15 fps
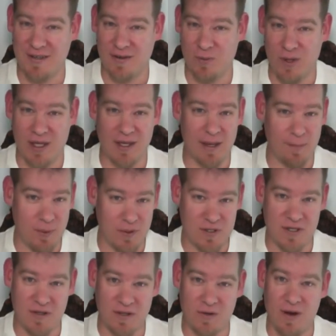We could get
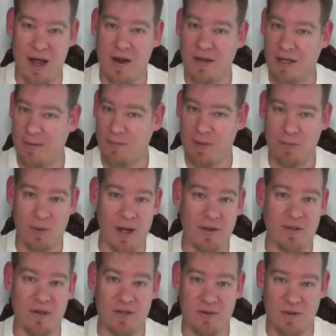boots on the ground and get people out
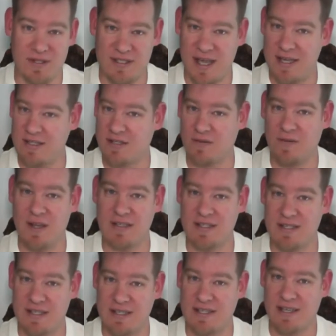there doing site surveys
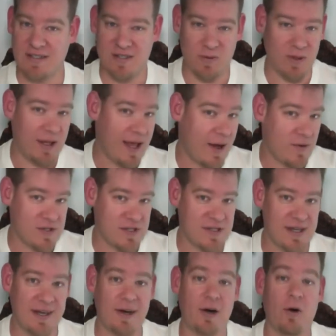and details that would allow us to
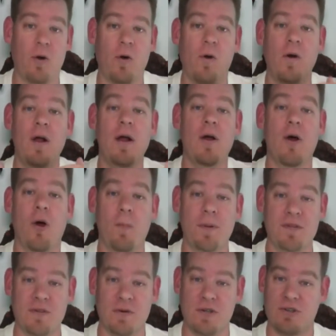take our whole open
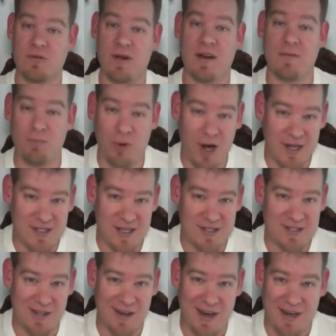source creative process
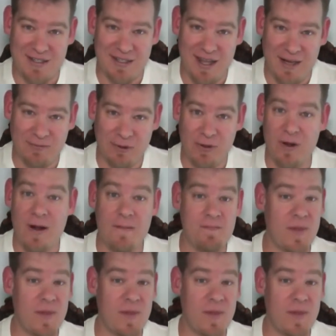to the next level